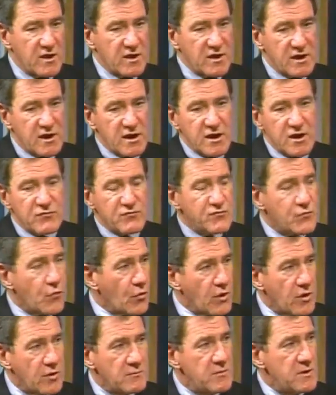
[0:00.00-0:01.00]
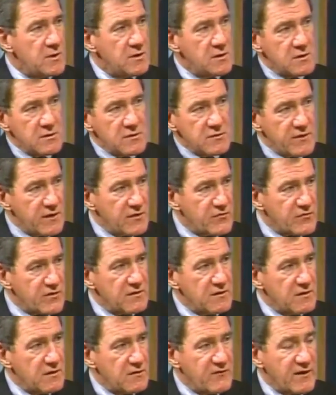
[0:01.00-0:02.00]
in any forum that is
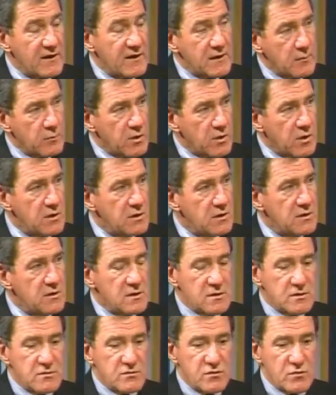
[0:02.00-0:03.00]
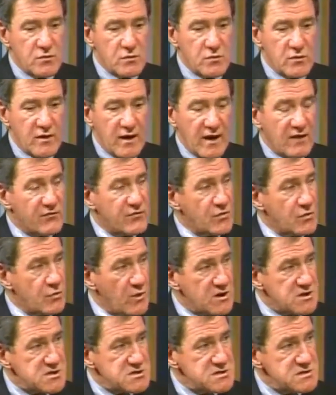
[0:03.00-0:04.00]
available to answer
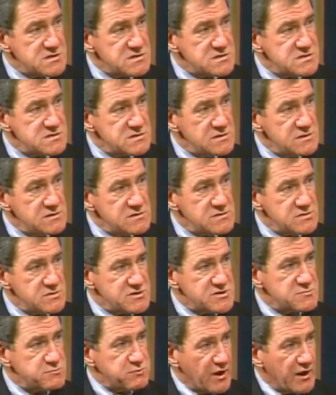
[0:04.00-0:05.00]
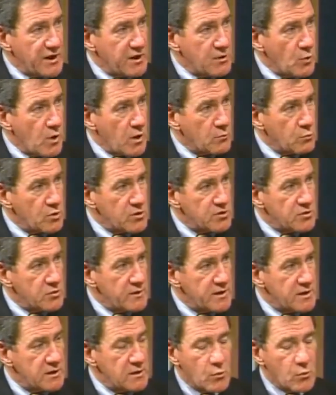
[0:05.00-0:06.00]
questions, to explain what we're
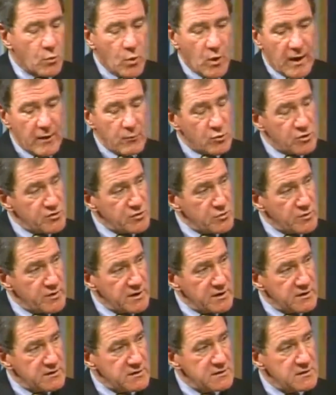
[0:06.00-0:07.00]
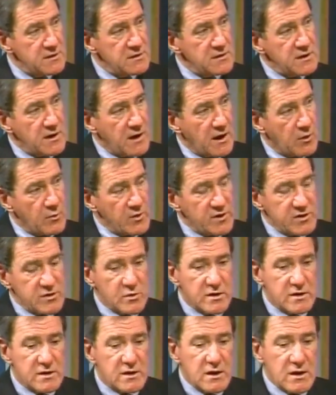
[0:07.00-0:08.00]
doing, why we're doing it, how we
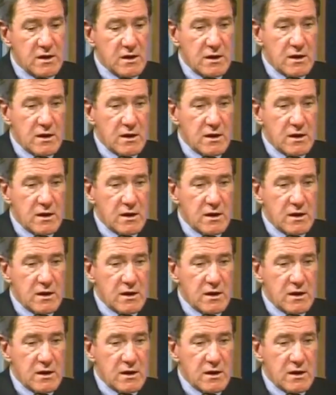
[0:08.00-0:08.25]
do it.